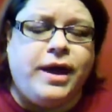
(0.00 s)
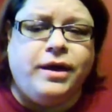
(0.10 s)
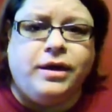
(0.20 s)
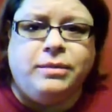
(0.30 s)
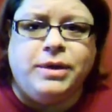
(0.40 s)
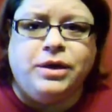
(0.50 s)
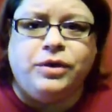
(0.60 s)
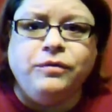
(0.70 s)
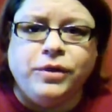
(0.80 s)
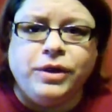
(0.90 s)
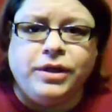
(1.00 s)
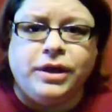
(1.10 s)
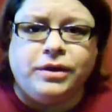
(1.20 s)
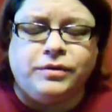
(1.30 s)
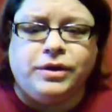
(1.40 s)
going to be good for
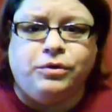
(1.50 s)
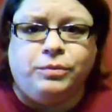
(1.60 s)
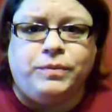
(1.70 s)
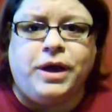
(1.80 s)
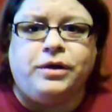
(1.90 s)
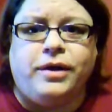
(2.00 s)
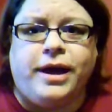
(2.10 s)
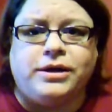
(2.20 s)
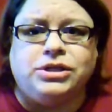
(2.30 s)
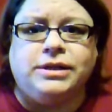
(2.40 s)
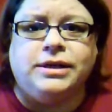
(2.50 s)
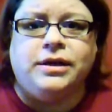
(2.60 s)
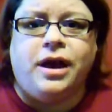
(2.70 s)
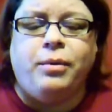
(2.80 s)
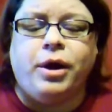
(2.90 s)
the group that you're actually
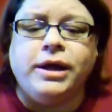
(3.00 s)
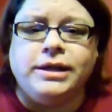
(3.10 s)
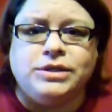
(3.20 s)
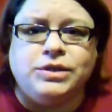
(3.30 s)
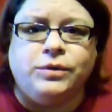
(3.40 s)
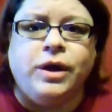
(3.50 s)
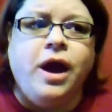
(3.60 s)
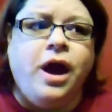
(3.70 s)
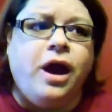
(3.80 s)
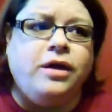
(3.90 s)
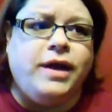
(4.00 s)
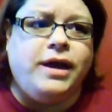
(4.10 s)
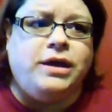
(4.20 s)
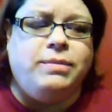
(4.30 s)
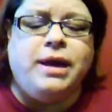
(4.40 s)
marketing to? Are they
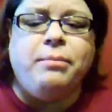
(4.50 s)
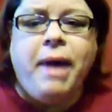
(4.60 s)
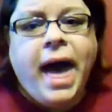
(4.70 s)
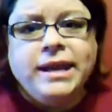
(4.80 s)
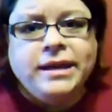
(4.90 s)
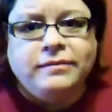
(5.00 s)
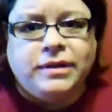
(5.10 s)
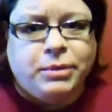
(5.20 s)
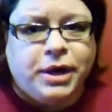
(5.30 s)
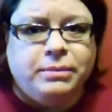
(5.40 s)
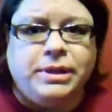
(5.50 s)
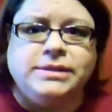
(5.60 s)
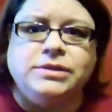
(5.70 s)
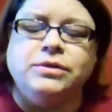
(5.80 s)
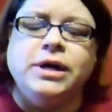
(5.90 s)
going to be competitive in the
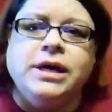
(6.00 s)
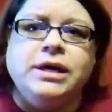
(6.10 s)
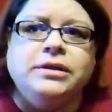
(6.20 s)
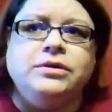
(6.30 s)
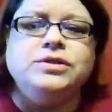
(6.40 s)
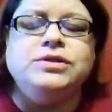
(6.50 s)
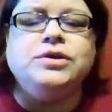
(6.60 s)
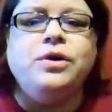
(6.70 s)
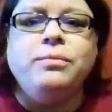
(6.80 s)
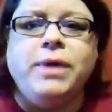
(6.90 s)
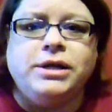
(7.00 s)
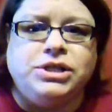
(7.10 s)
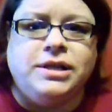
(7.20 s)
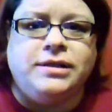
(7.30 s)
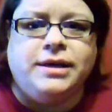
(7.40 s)
marketplace? So there's so
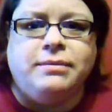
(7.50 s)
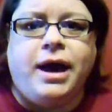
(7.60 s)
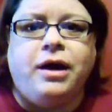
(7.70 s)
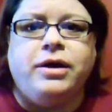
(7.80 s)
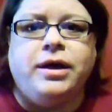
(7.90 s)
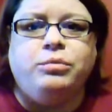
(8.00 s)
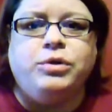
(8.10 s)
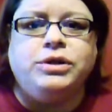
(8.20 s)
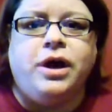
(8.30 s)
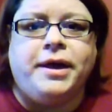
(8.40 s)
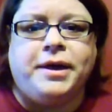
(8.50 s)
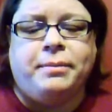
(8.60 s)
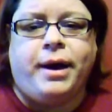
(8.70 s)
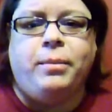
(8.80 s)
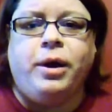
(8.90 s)
much to think about when talking
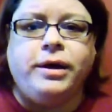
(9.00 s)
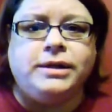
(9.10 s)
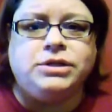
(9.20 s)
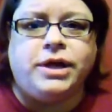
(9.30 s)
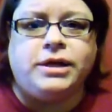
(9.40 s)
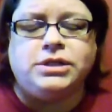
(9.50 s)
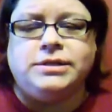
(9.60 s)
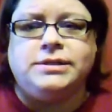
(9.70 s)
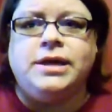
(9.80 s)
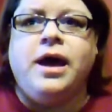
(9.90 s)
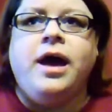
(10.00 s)
about marketing strategies.